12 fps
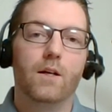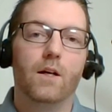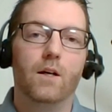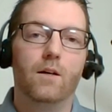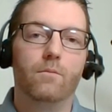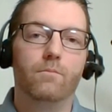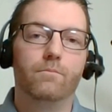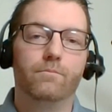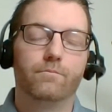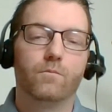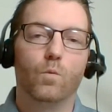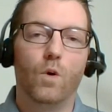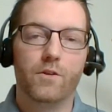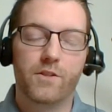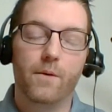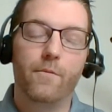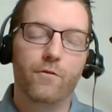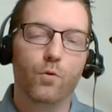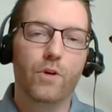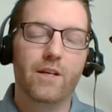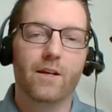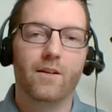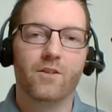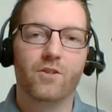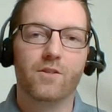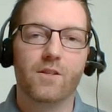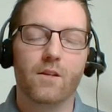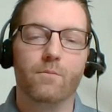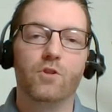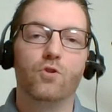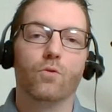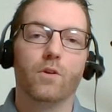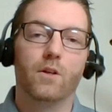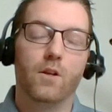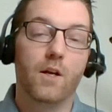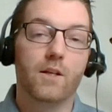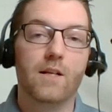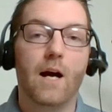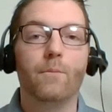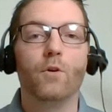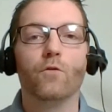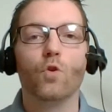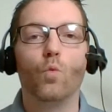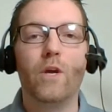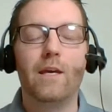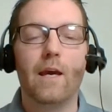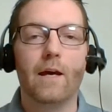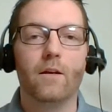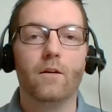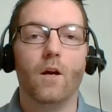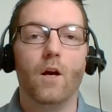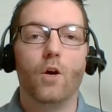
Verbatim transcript: um, well, some of the weekend, I shouldn't say the majority, a lot of time over the weekend